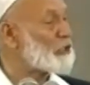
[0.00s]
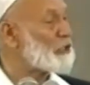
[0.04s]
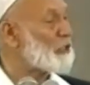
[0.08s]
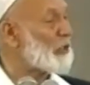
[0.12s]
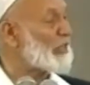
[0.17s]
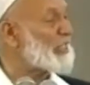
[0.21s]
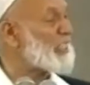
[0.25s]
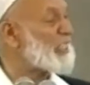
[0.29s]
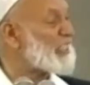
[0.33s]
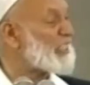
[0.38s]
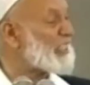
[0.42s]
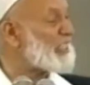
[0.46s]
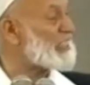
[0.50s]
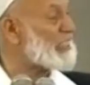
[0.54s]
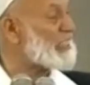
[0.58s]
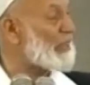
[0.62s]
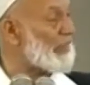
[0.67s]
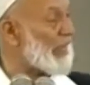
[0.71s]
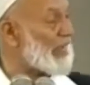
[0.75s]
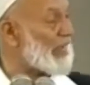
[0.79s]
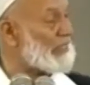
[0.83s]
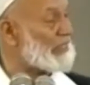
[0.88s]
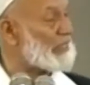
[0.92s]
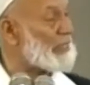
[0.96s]
no other system
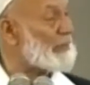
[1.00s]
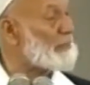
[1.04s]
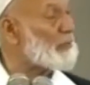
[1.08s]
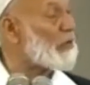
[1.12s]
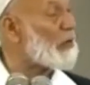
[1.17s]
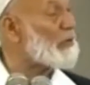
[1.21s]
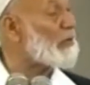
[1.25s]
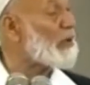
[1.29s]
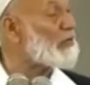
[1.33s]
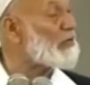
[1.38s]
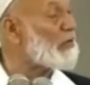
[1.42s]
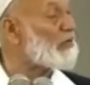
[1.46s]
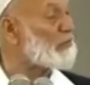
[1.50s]
has the problem of